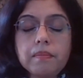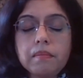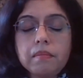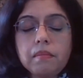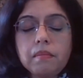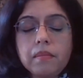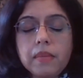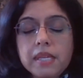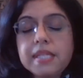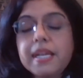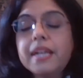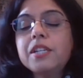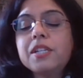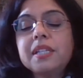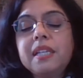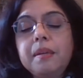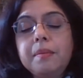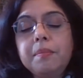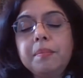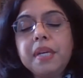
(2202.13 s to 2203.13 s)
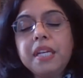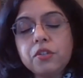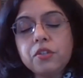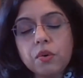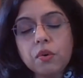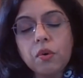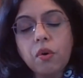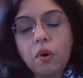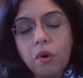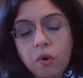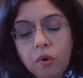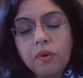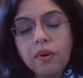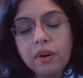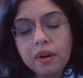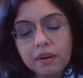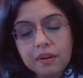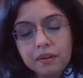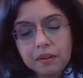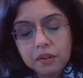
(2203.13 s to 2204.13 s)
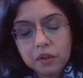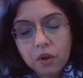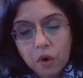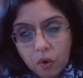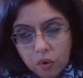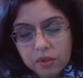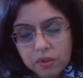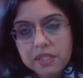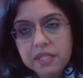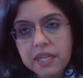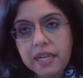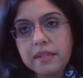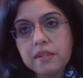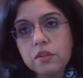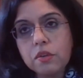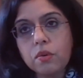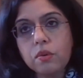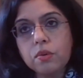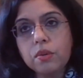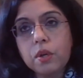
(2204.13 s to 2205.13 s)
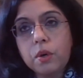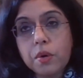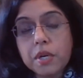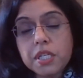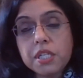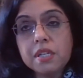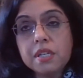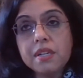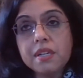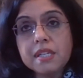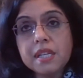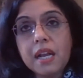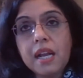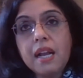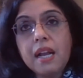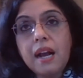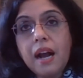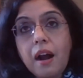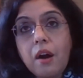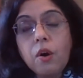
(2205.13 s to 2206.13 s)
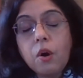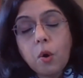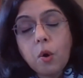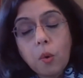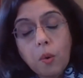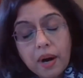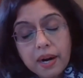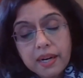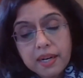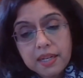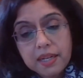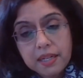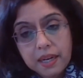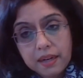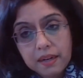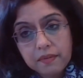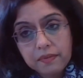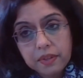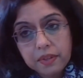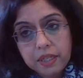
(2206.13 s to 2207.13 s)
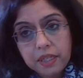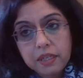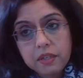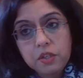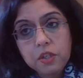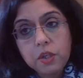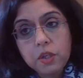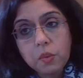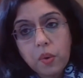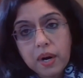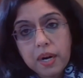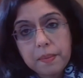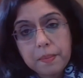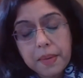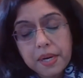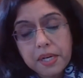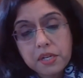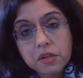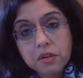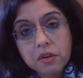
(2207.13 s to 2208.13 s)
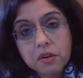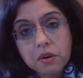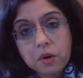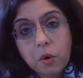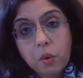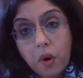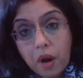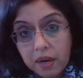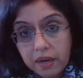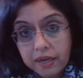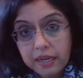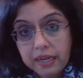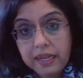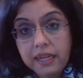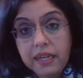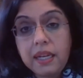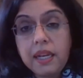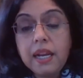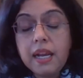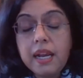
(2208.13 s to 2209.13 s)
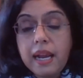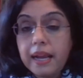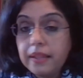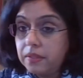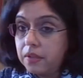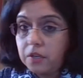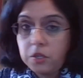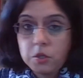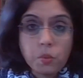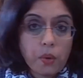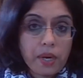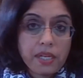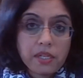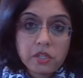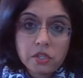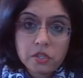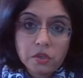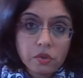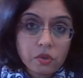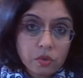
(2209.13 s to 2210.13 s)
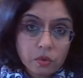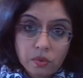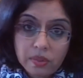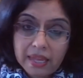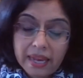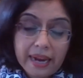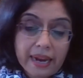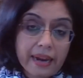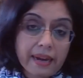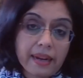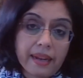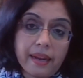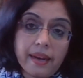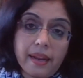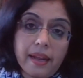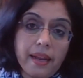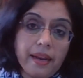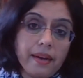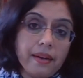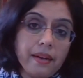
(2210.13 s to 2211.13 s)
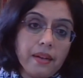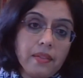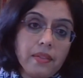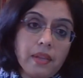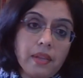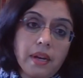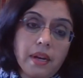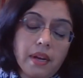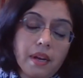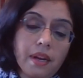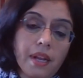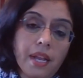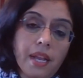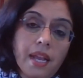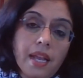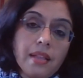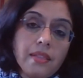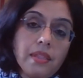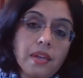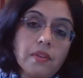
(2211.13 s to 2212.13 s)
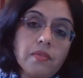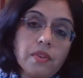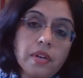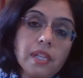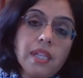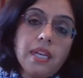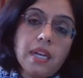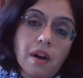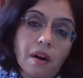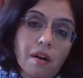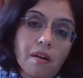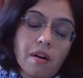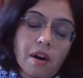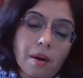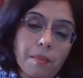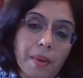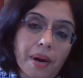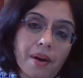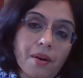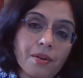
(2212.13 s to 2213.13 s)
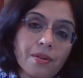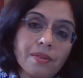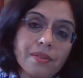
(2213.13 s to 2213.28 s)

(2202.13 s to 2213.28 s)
essentially meet your own goals. And so the question is, how quantitatively do you want to measure quality? And there's ways to do that. And they really are about,